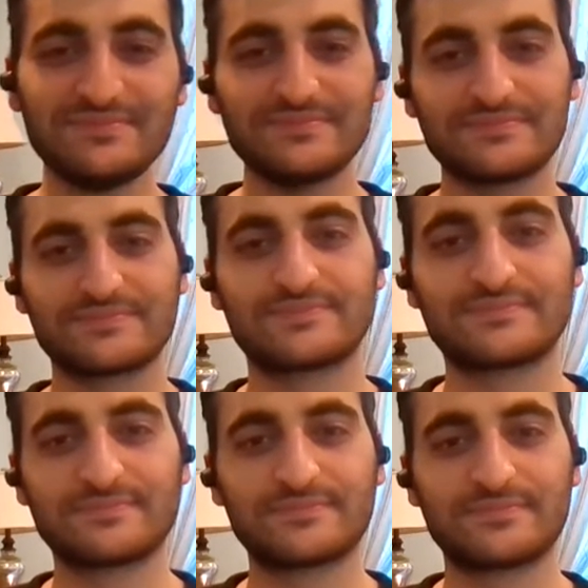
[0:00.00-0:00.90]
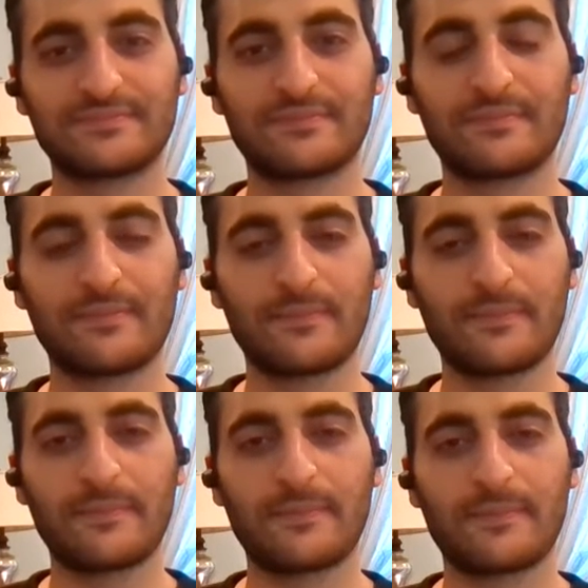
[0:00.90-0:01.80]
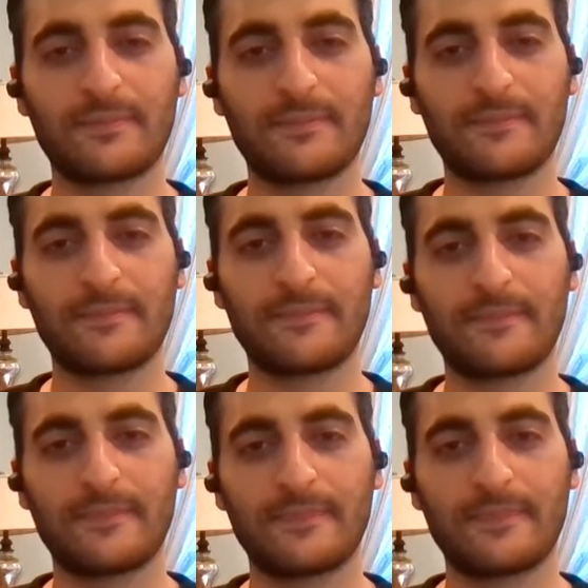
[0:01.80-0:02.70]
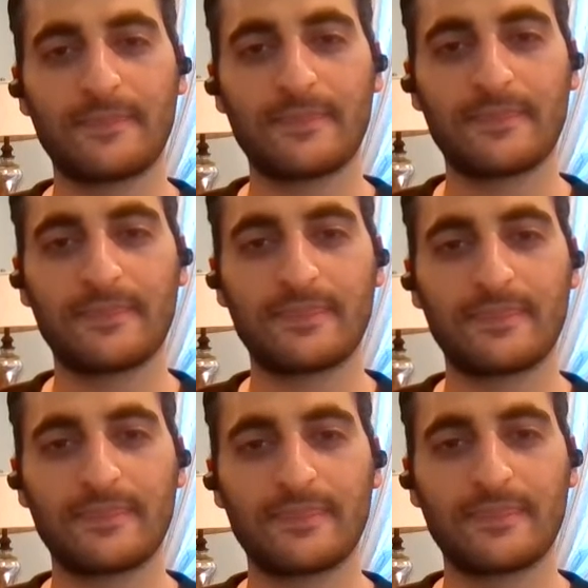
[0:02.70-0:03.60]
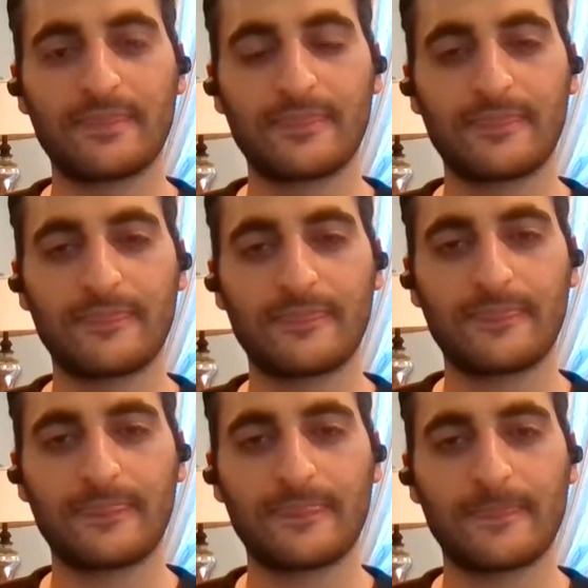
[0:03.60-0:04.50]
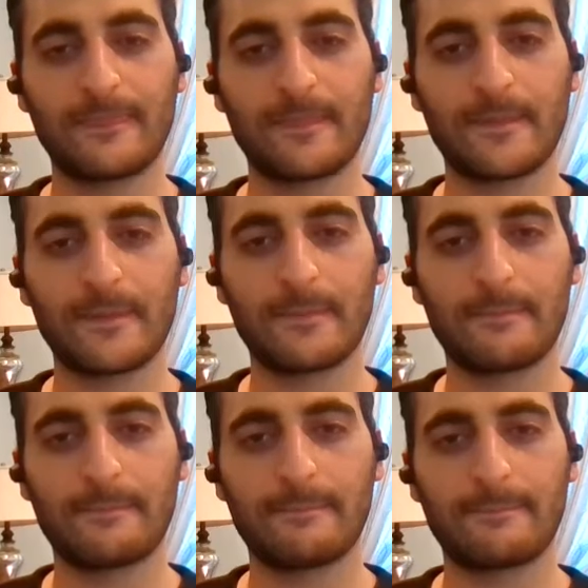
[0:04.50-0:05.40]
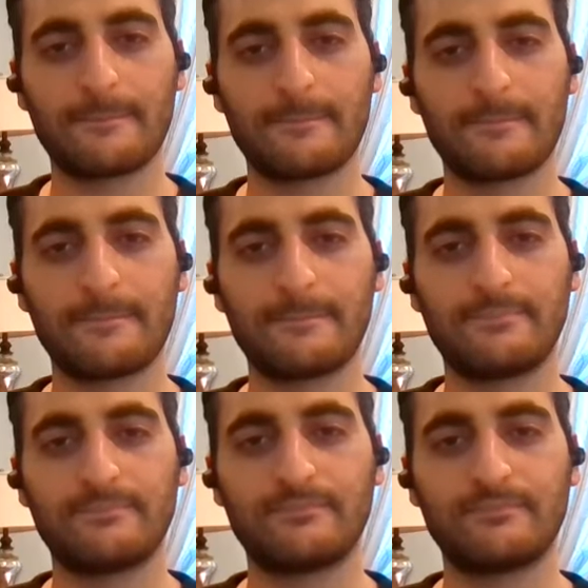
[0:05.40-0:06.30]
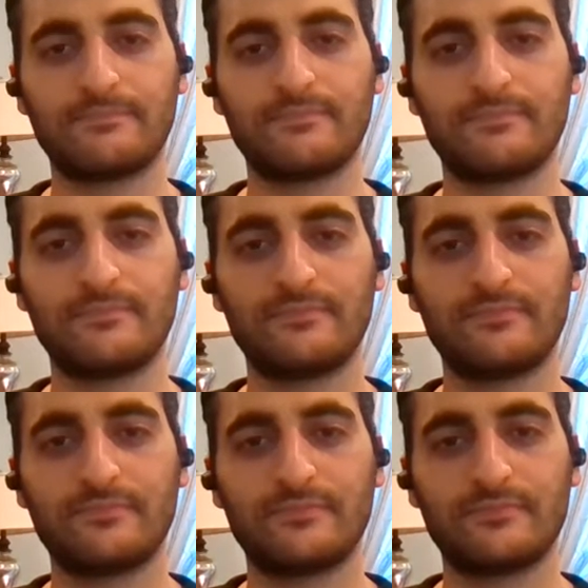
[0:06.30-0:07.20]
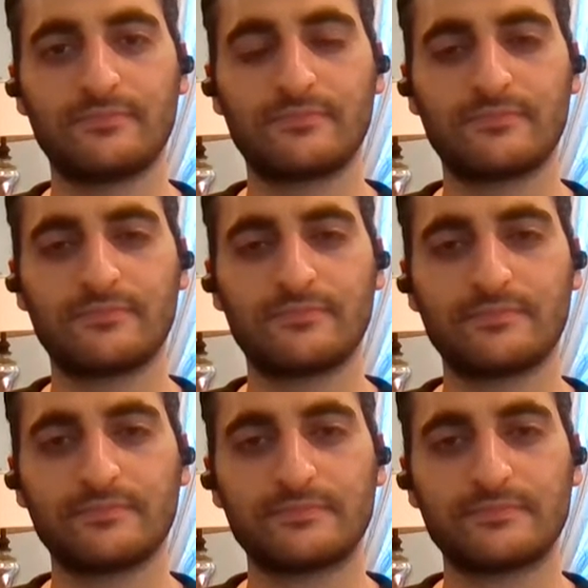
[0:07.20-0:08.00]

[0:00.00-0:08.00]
This person isn't speaking.